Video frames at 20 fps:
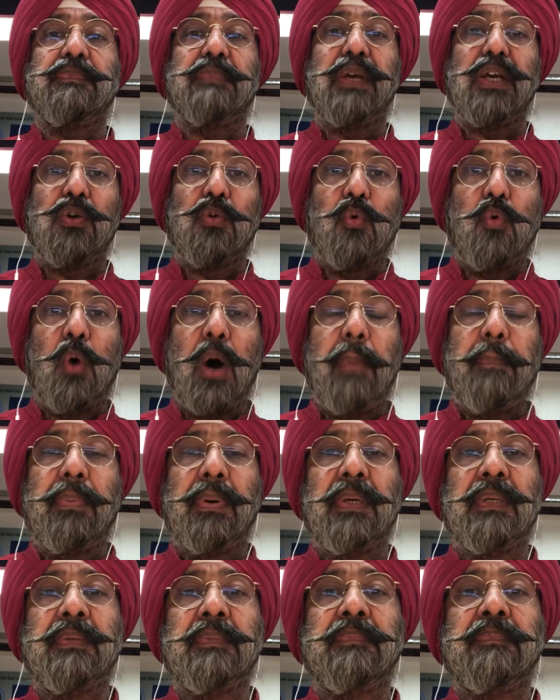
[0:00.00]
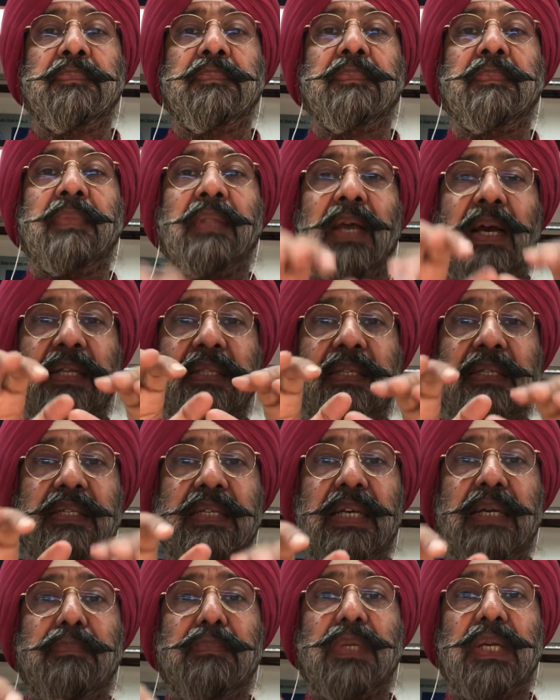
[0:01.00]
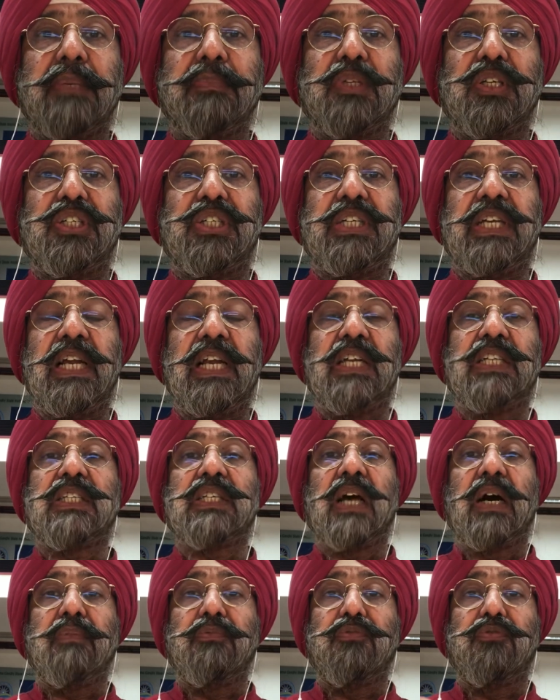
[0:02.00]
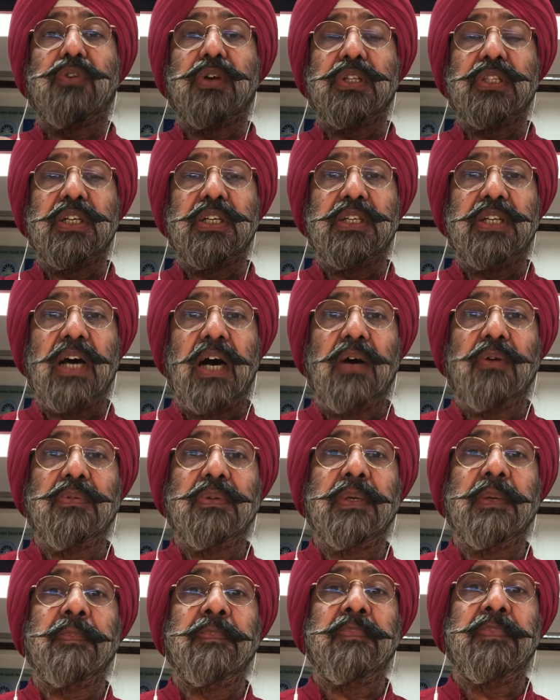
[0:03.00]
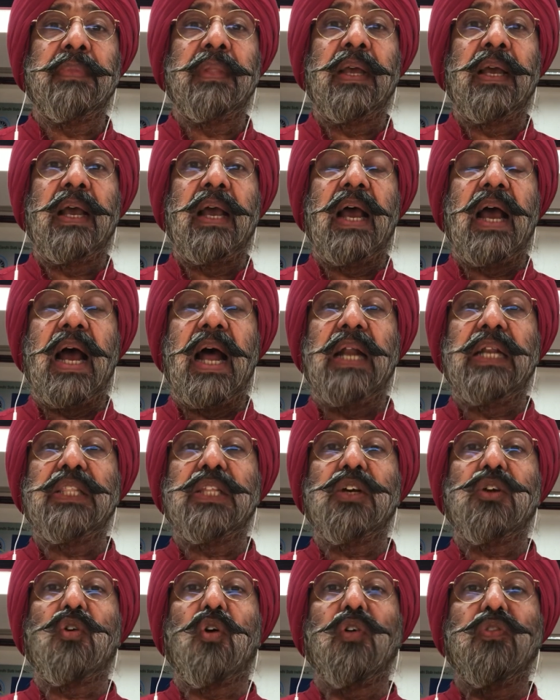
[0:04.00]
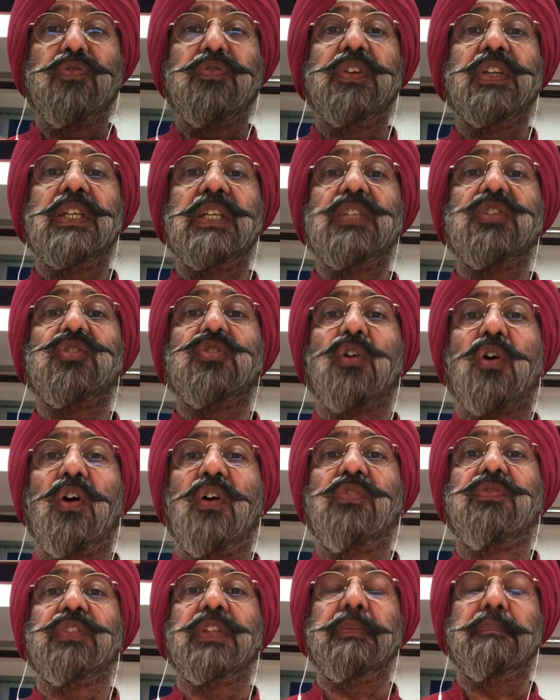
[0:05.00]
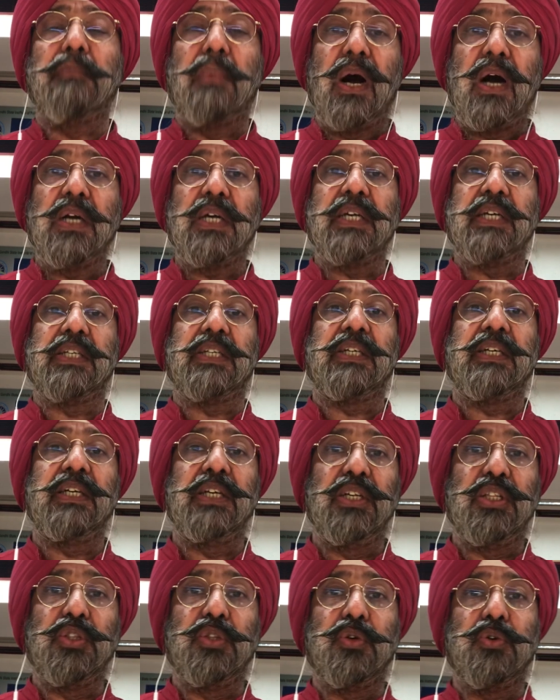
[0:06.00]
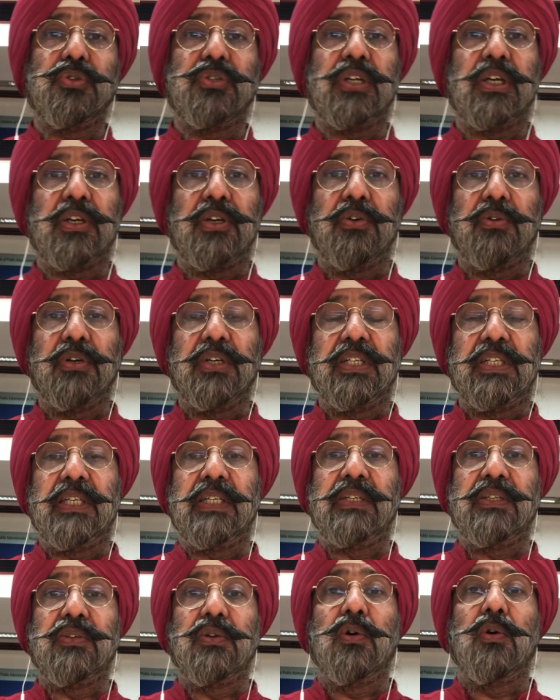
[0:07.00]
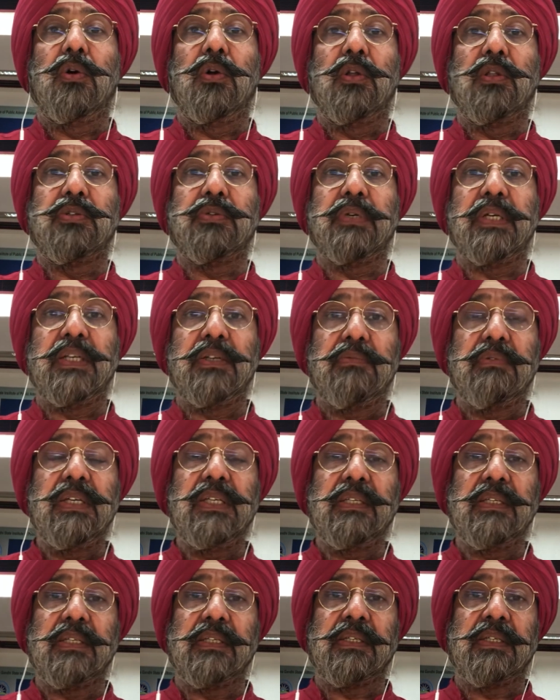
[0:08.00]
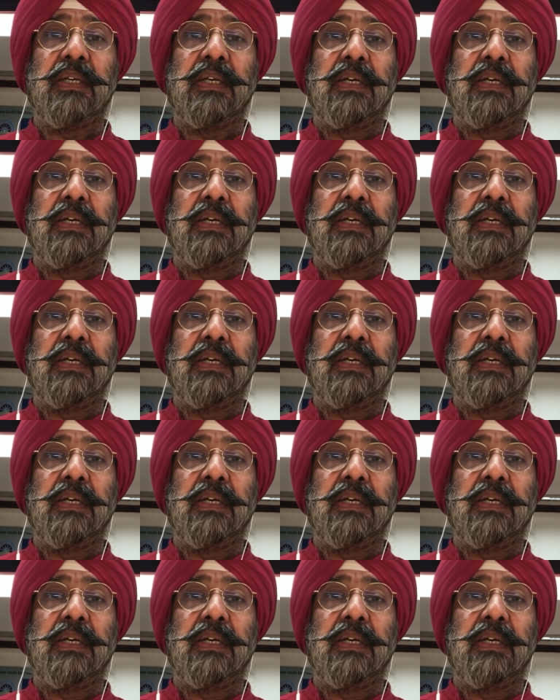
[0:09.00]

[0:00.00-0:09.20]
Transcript: may go up. At the same time, the yields come further down, and the confidence of the market in those securities also increases.